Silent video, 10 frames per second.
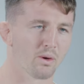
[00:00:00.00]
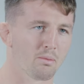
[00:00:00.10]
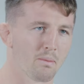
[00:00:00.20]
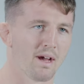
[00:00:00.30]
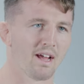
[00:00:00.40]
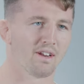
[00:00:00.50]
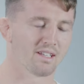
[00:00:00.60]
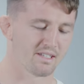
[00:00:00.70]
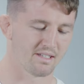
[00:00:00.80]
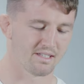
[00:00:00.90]
we were
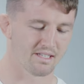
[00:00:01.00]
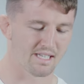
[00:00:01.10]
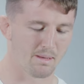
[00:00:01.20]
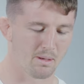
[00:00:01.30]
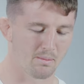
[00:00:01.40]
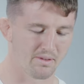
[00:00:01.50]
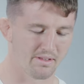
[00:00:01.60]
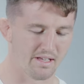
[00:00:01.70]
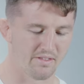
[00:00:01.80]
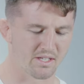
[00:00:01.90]
preparing to step up,
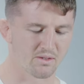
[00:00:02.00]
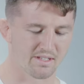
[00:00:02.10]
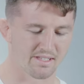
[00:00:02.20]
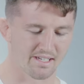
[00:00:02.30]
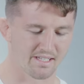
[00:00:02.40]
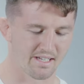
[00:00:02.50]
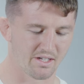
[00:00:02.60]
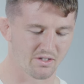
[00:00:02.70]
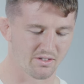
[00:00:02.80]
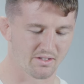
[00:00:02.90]
and this was the Six
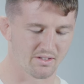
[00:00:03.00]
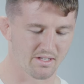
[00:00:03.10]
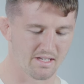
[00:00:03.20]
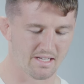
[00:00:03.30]
Nations.